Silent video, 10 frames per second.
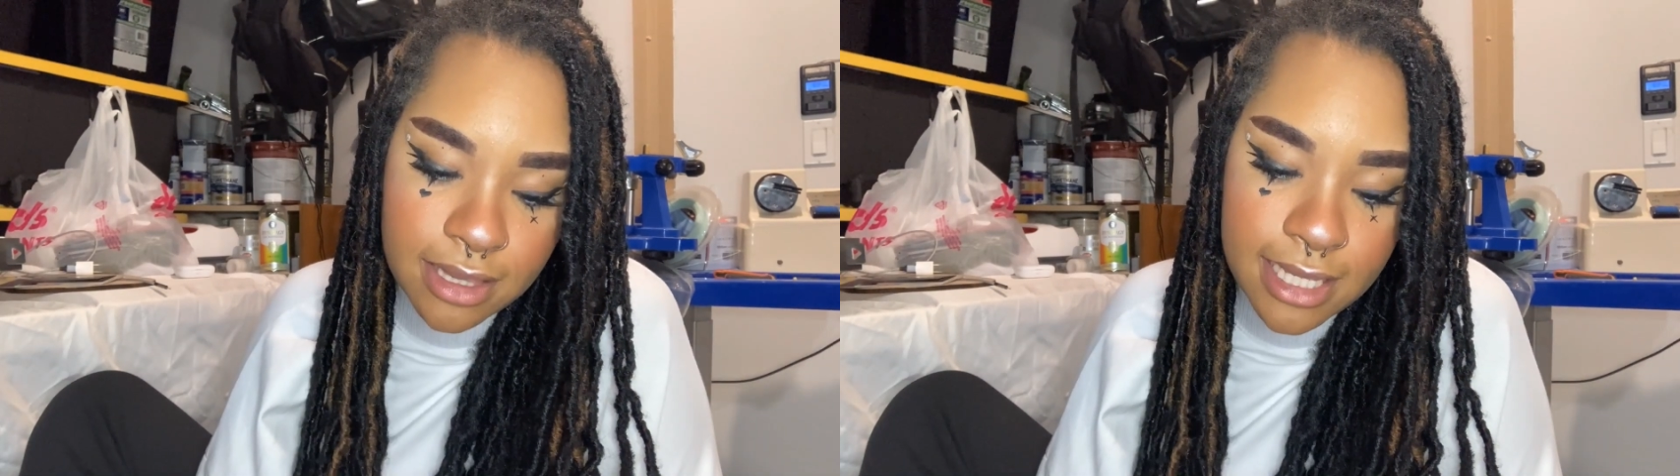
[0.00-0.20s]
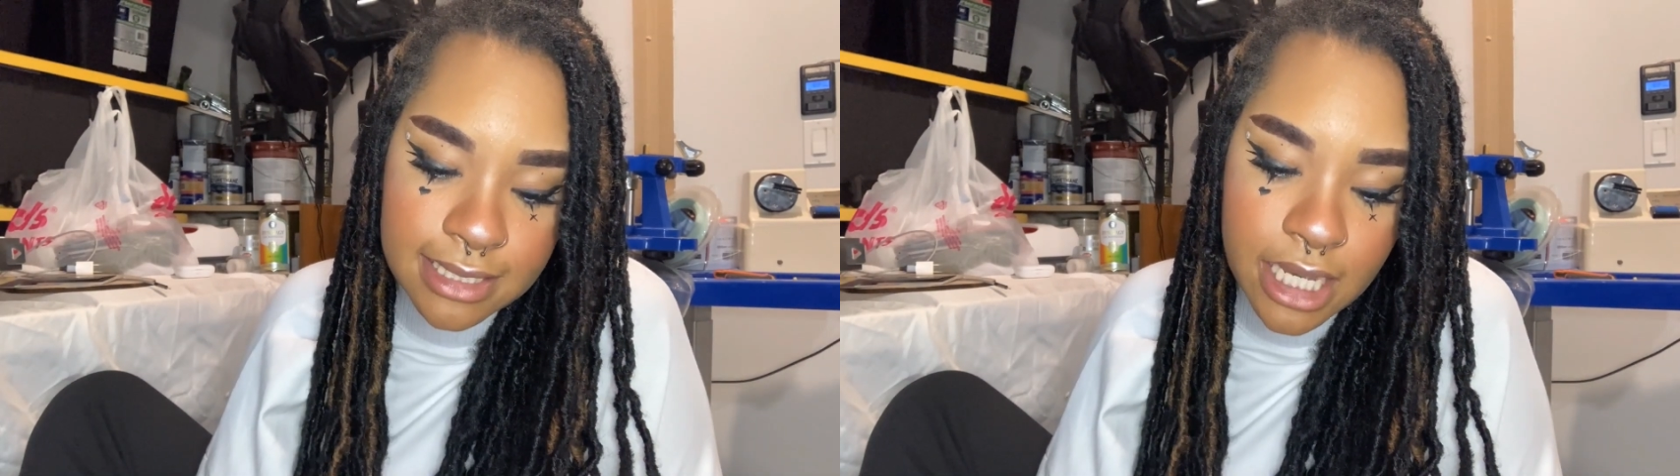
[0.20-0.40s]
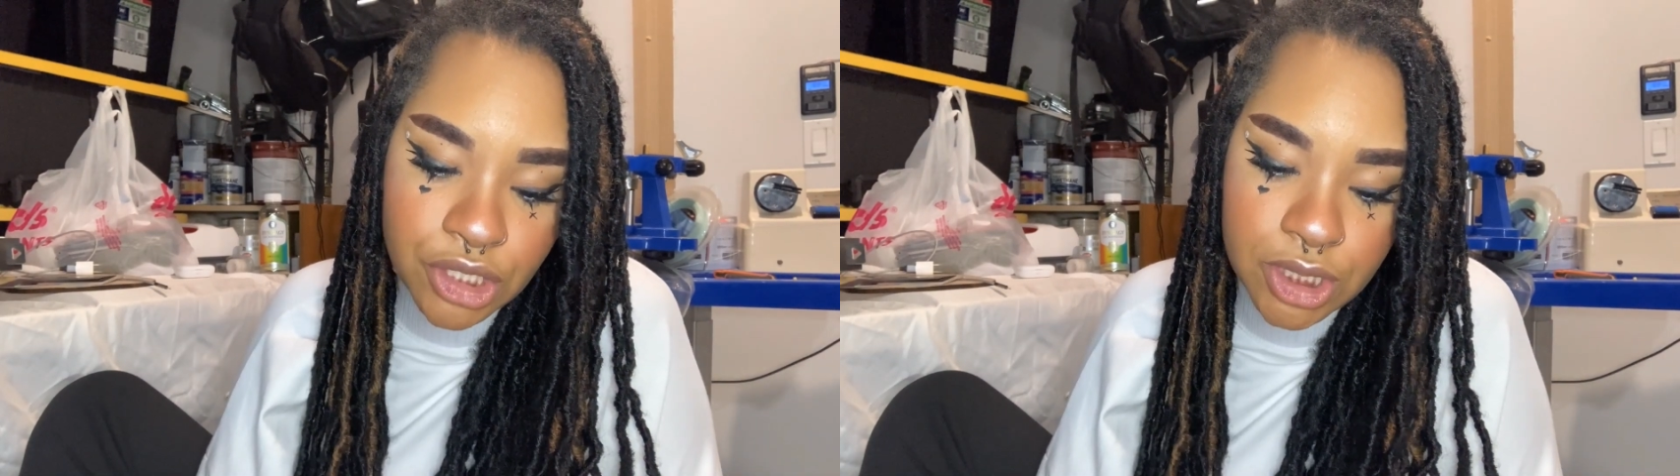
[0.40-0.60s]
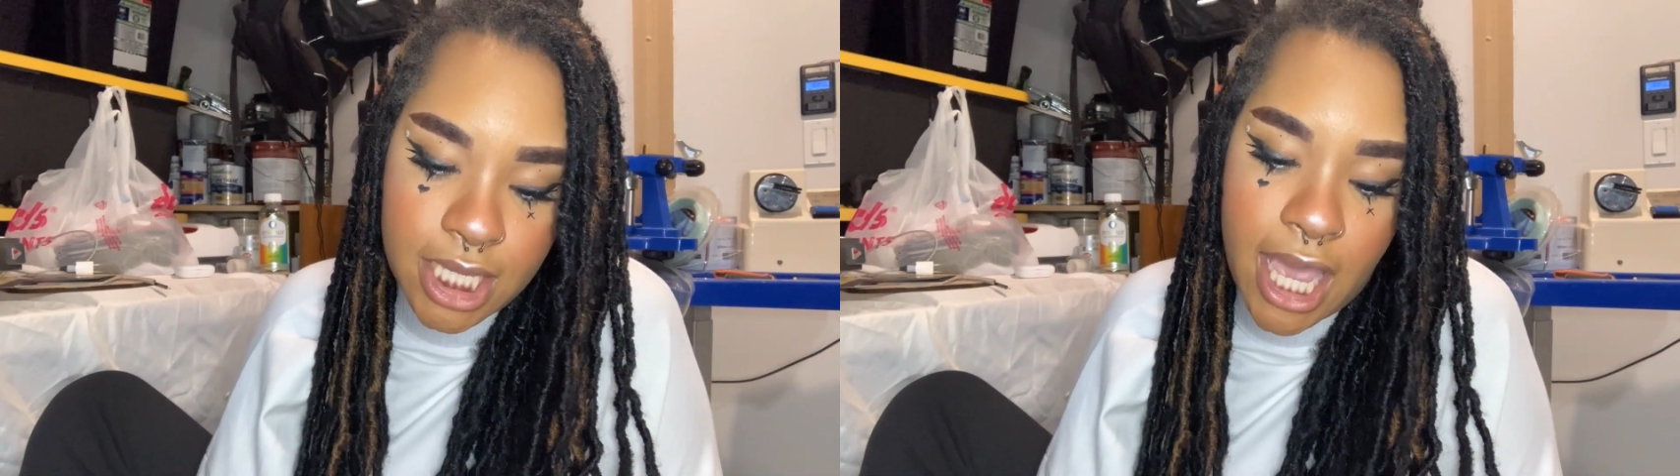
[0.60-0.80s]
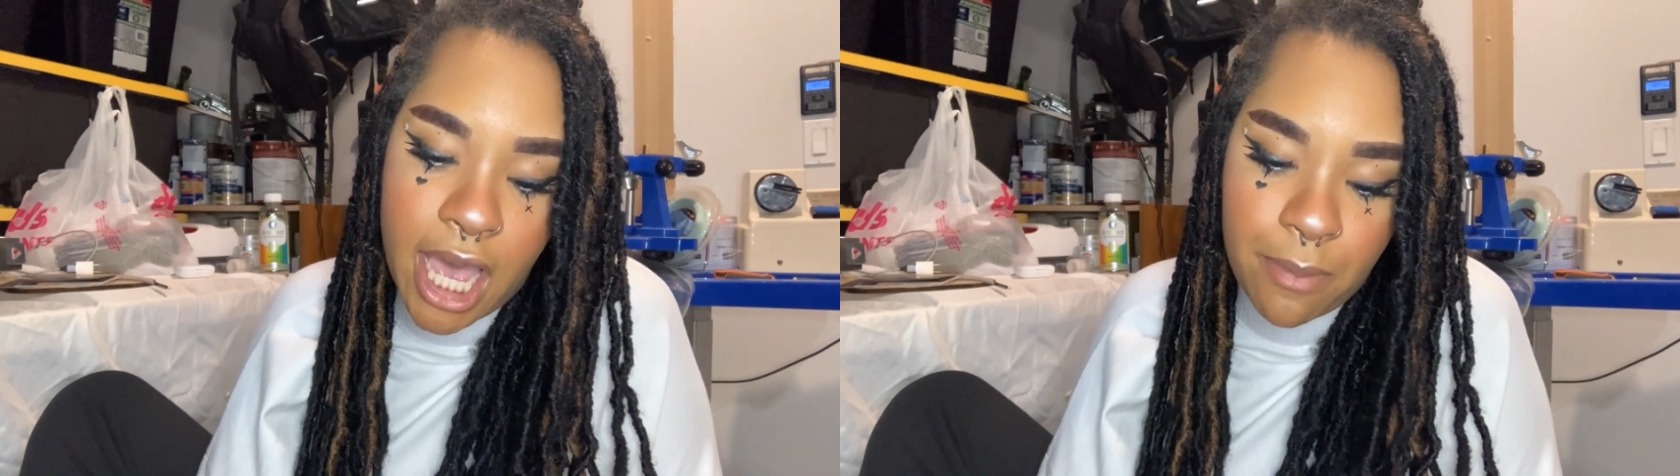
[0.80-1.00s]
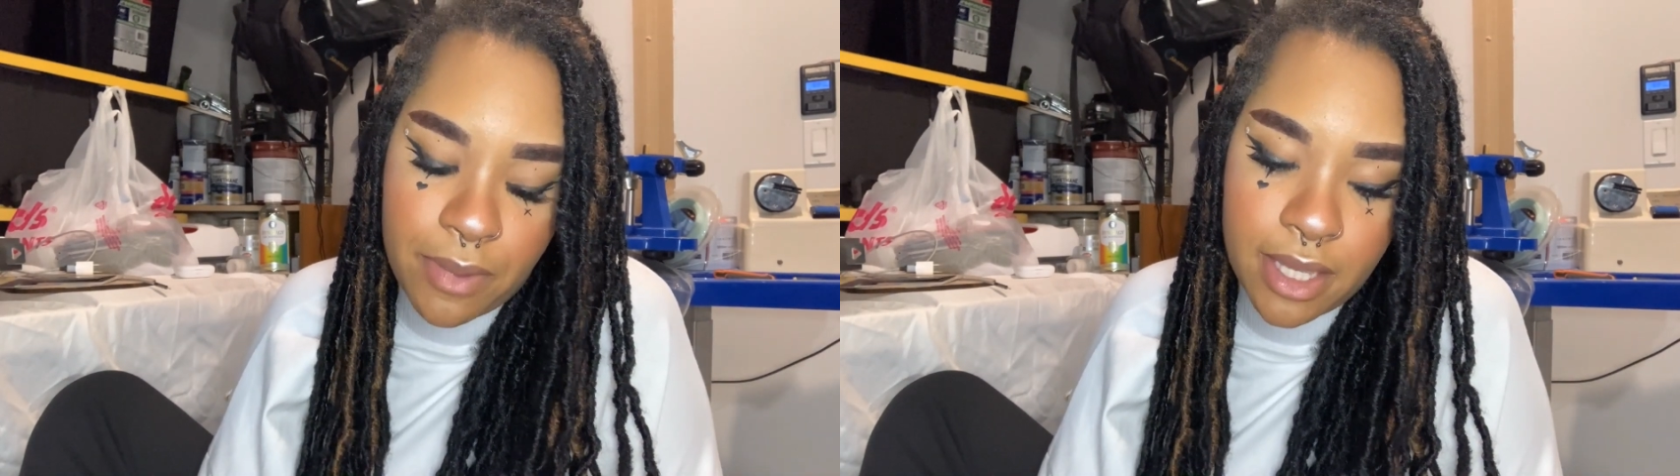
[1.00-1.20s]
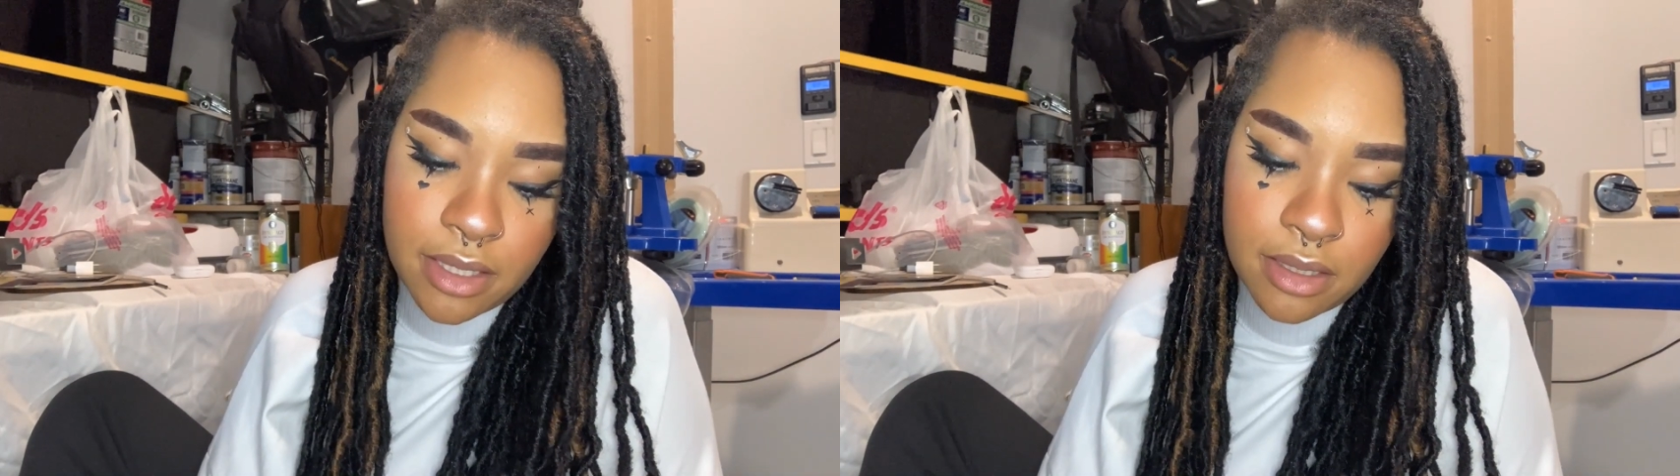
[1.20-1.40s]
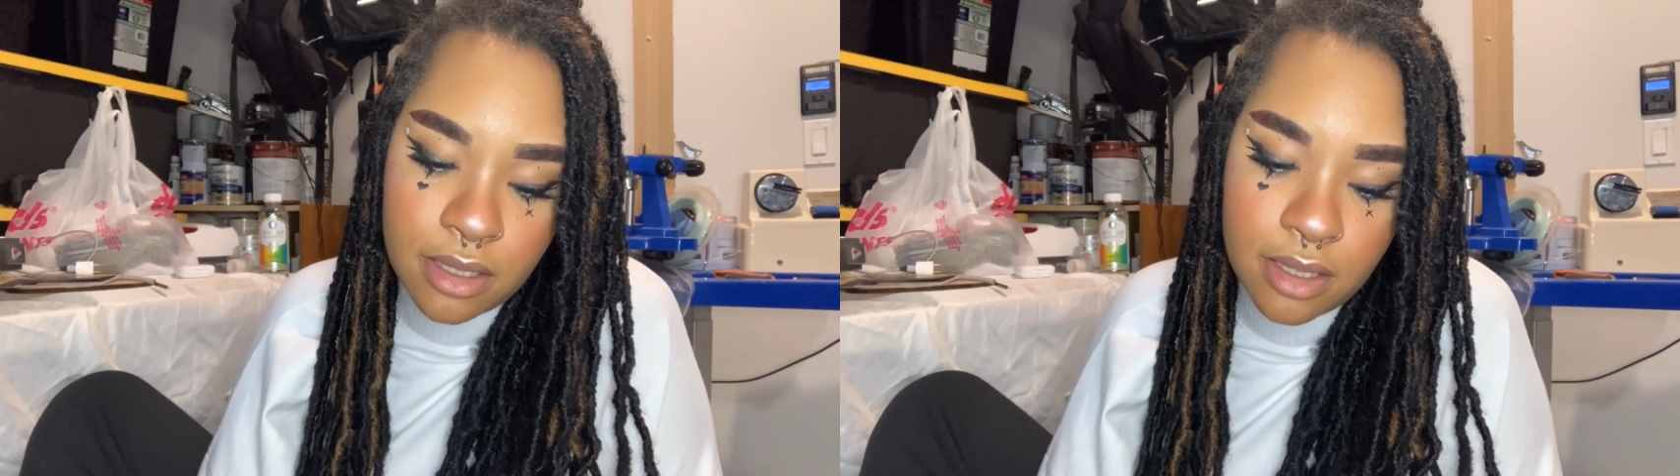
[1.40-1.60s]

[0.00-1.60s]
things actually happen.